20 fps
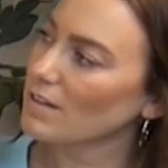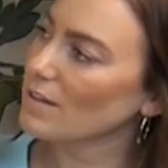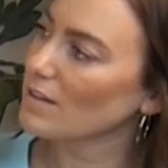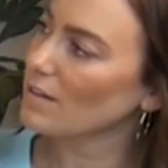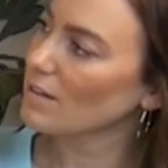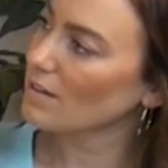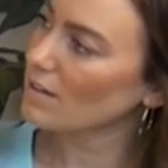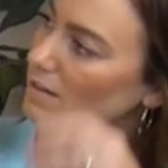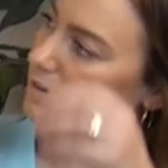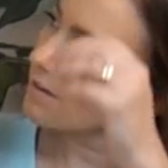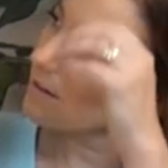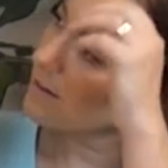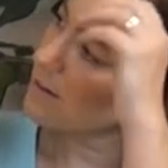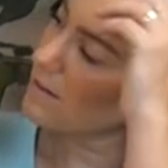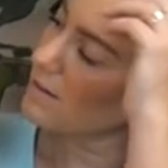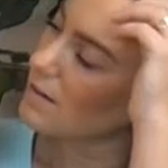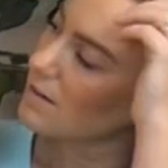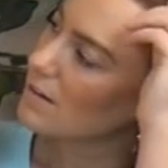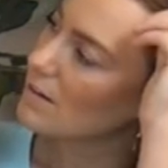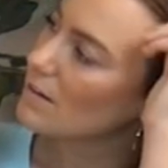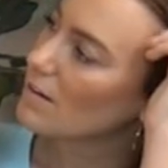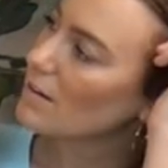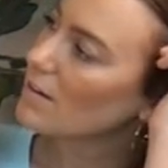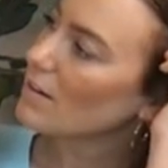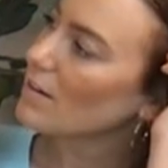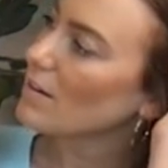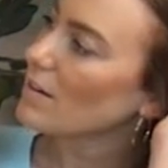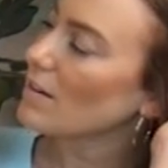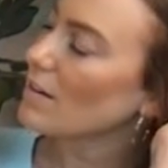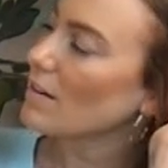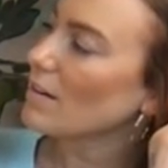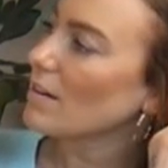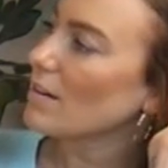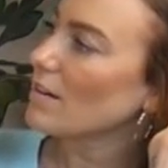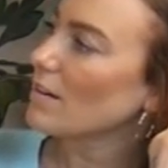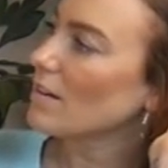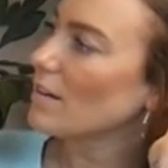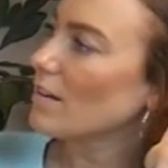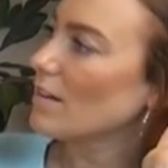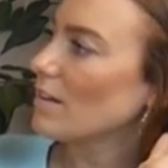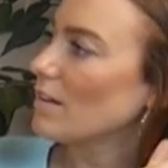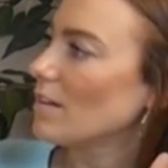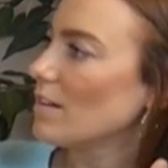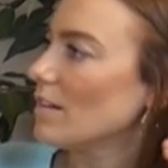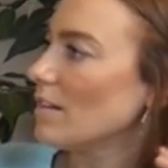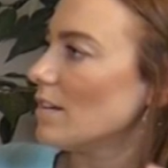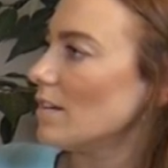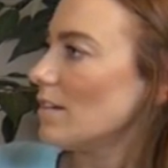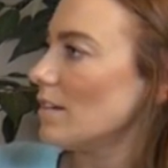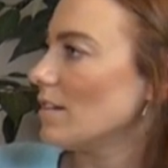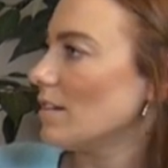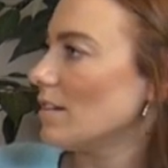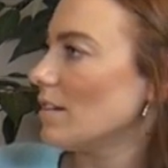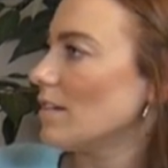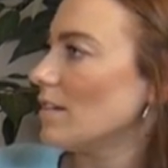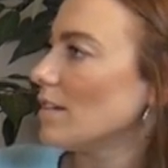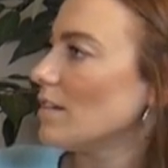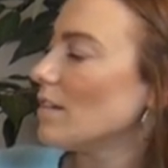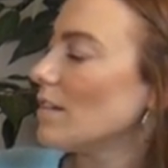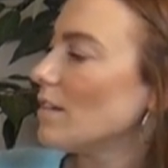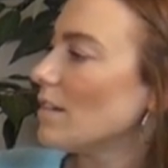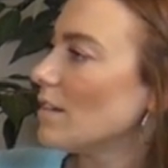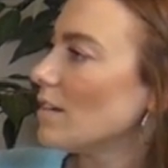This person isn't speaking.